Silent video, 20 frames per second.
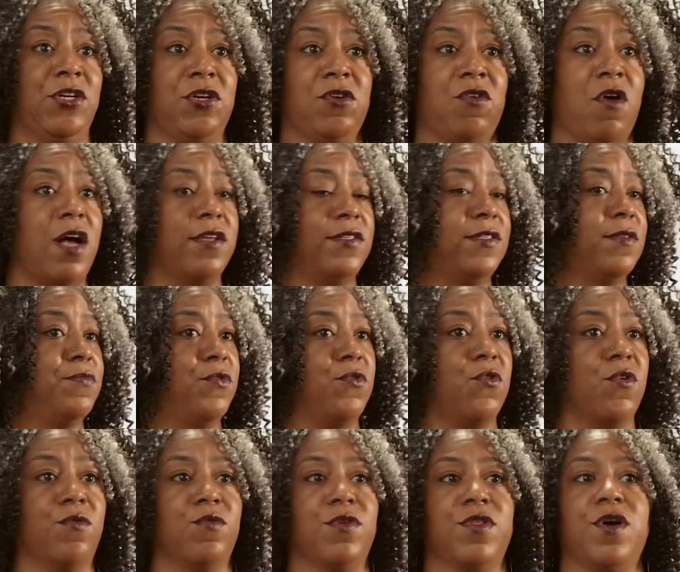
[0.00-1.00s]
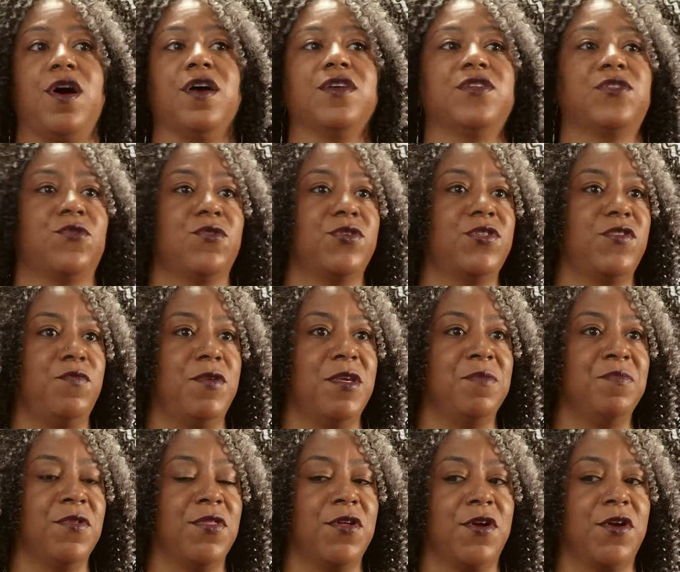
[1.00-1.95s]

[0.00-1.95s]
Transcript: across the board with all sorts of people.